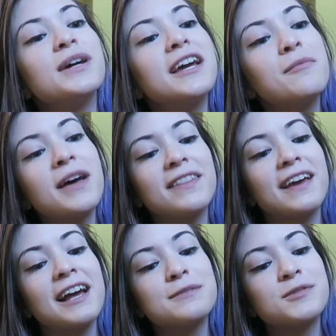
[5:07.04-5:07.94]
2 a.m. at
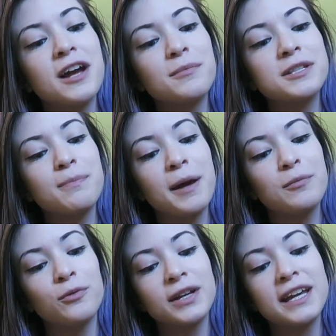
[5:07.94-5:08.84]
the Cat's Pajamas by
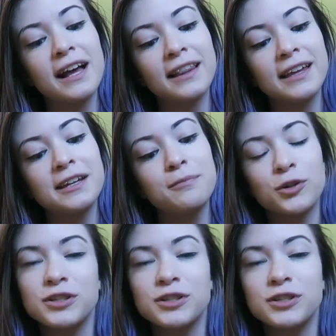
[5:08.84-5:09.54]
Marie Helene